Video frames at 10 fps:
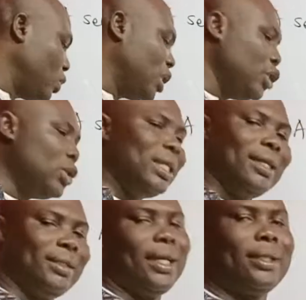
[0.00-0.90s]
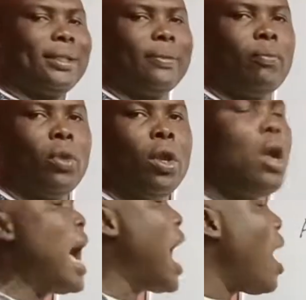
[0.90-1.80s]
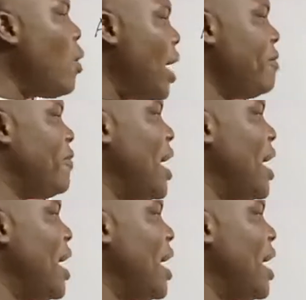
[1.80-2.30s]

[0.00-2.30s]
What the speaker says: denote the sets. However,